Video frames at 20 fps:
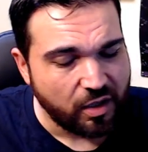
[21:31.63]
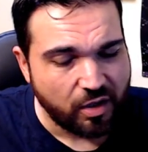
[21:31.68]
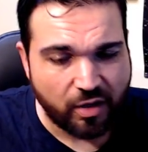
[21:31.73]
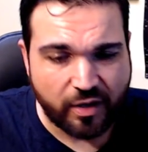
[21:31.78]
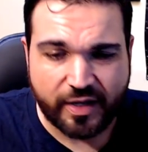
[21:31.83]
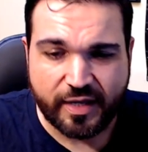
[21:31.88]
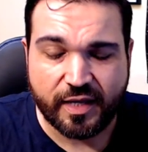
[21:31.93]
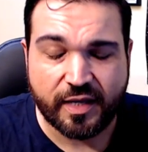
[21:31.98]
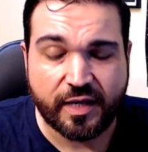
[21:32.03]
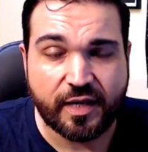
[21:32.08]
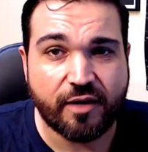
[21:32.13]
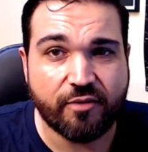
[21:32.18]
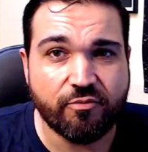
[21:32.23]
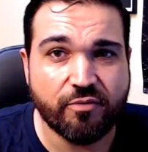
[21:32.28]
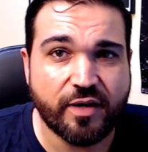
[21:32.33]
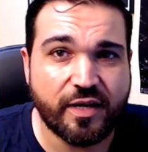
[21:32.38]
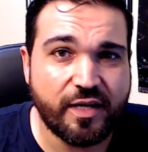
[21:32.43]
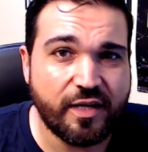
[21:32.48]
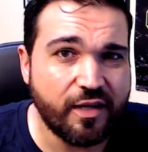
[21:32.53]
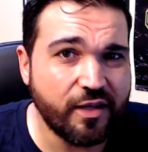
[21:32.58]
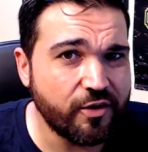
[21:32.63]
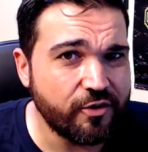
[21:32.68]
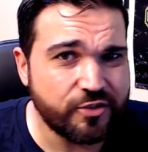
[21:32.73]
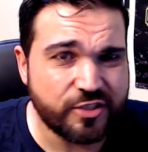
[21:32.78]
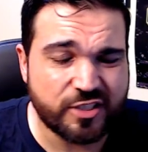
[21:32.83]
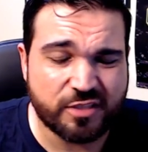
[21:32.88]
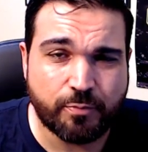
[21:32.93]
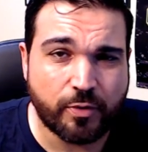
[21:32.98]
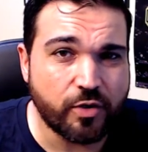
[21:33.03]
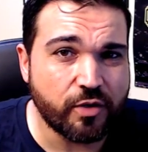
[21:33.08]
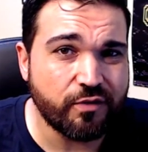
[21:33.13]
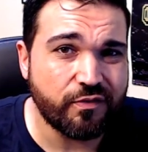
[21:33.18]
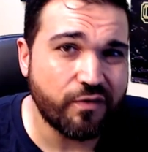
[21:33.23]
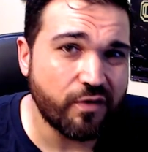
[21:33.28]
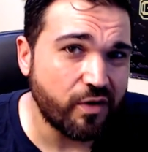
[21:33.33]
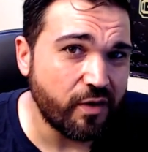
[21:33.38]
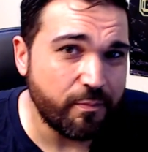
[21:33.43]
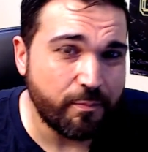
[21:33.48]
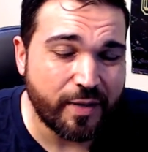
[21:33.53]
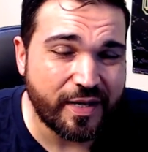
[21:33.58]
iHeartRadio,
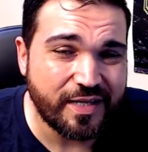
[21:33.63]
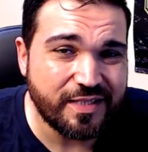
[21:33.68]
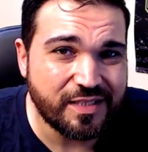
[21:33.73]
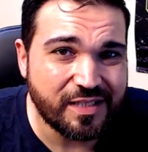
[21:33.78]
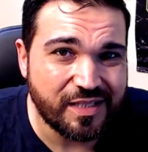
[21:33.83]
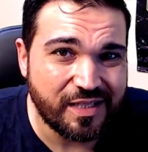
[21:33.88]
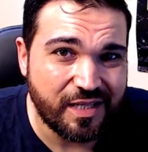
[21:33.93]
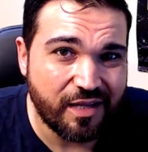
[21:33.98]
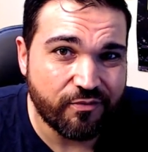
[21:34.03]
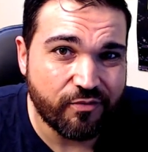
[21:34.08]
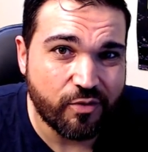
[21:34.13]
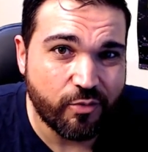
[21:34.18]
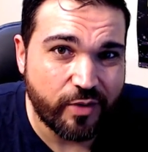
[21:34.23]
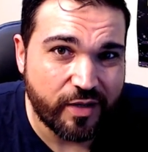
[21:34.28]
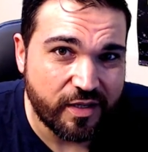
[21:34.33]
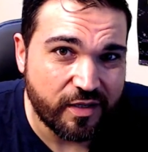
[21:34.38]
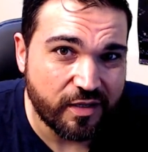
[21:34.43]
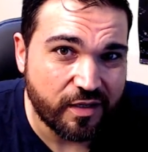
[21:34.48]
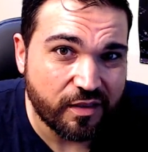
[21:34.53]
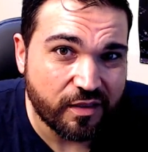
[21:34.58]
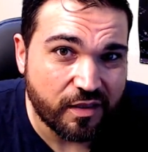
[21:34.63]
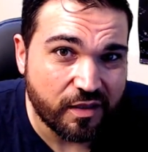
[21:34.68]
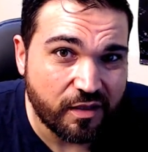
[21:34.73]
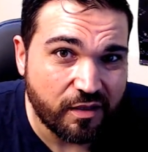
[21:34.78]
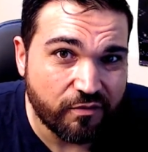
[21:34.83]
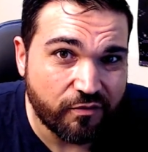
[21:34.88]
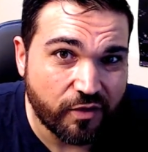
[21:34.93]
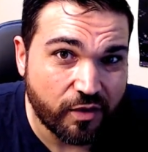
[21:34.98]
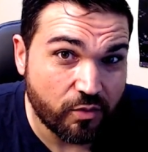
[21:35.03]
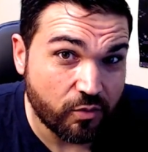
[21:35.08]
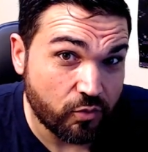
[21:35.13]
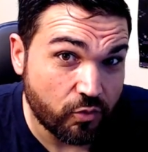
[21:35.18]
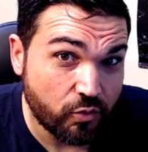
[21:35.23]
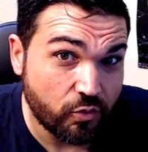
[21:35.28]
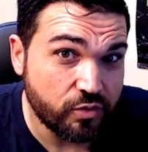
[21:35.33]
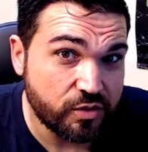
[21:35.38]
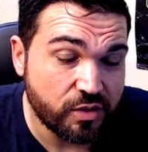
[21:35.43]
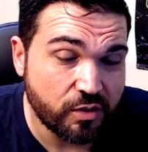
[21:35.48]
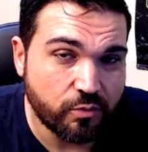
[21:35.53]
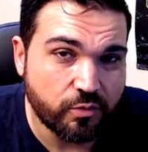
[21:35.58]
Spotify, basically everywhere you can think of it,
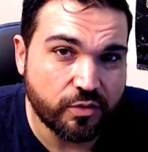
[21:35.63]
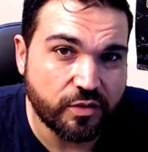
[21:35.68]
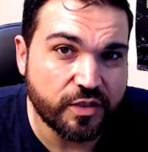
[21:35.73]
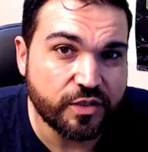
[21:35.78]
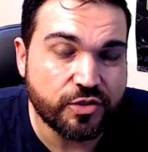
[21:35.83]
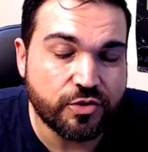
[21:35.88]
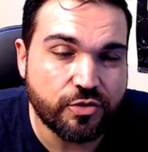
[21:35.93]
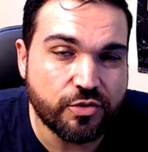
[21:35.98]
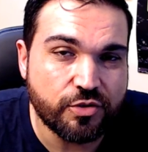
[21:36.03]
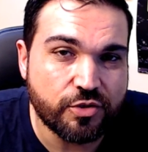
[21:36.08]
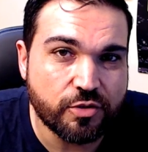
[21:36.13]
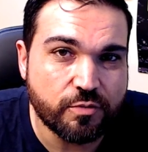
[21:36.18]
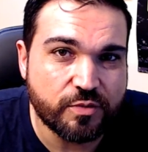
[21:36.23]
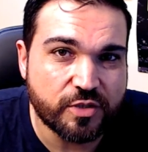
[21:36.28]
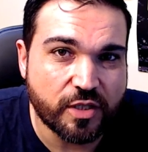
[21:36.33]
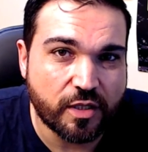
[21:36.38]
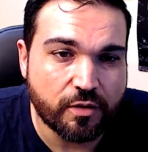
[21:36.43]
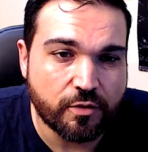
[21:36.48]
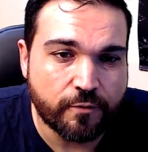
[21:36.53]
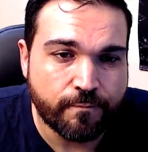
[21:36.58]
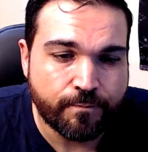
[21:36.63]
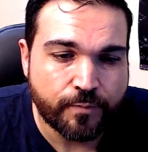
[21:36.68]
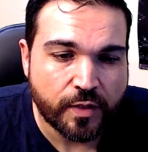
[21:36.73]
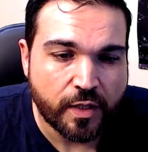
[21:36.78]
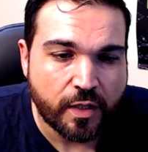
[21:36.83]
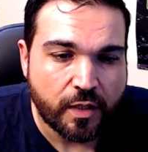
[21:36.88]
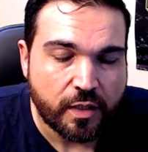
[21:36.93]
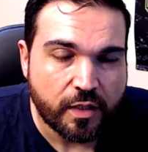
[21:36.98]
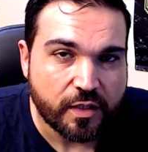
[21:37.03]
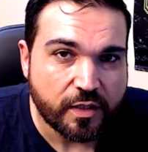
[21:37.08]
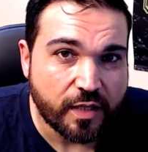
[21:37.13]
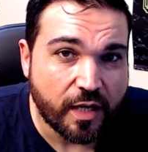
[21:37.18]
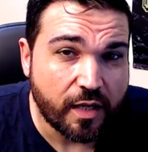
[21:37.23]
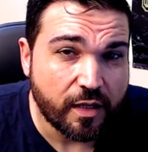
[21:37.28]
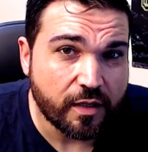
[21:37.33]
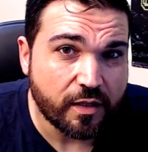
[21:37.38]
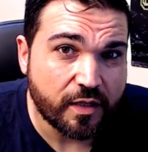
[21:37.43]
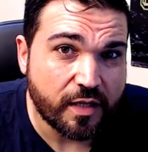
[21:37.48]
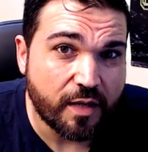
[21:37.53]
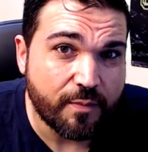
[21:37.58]
also on this YouTube channel.
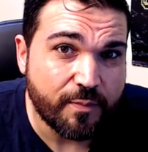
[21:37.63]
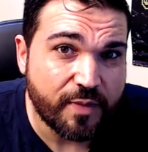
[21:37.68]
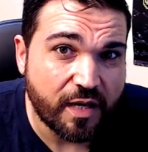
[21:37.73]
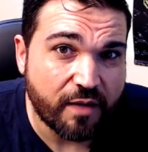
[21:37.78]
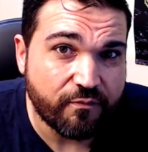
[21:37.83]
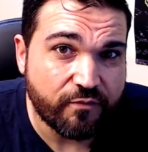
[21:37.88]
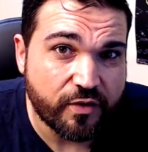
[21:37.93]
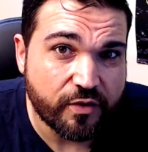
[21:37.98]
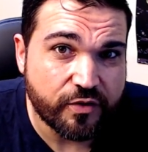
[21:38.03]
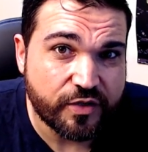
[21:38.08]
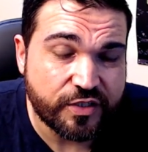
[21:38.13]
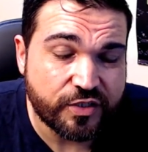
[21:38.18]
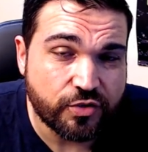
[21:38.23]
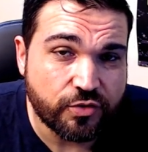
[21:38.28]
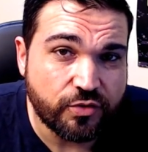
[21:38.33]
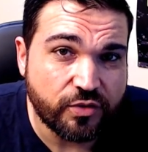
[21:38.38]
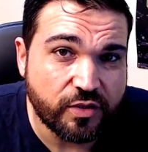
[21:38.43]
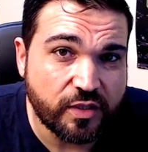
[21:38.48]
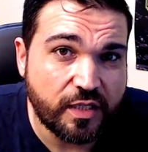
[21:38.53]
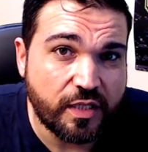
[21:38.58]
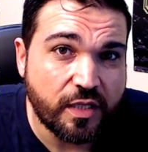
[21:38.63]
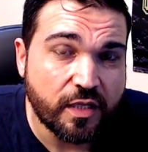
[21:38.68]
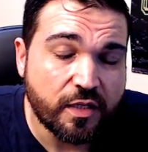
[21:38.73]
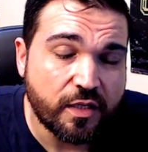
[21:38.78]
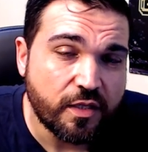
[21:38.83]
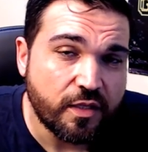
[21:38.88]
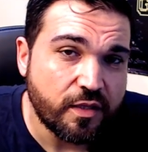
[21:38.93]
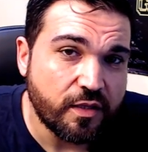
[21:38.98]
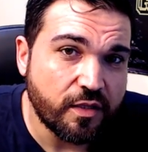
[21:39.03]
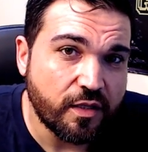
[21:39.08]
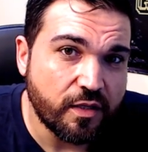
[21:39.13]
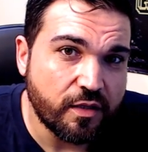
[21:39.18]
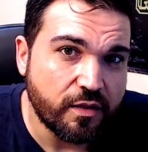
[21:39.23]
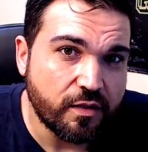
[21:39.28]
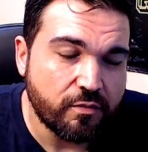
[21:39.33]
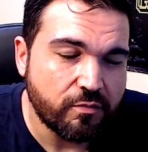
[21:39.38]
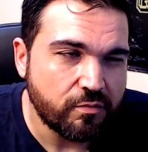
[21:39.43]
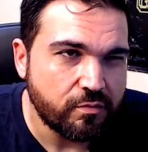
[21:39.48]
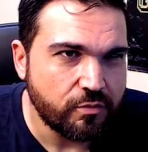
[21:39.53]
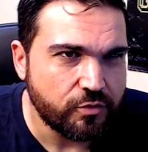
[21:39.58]
Uh, coming up very soonly,
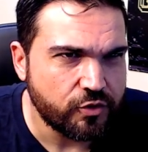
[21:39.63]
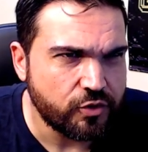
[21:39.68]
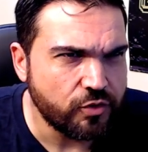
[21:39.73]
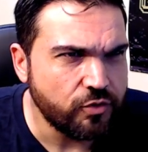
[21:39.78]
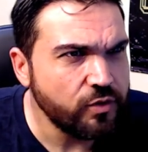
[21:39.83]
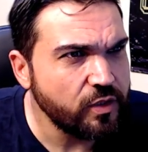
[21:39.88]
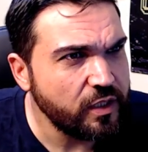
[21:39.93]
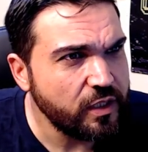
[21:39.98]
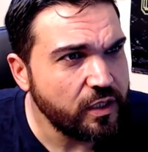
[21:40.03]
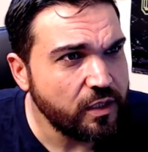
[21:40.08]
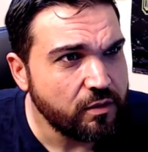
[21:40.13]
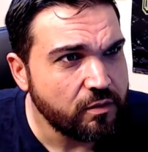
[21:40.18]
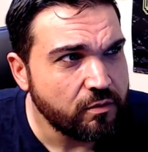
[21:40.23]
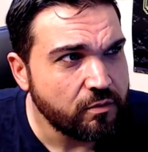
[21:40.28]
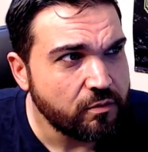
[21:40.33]
soonly?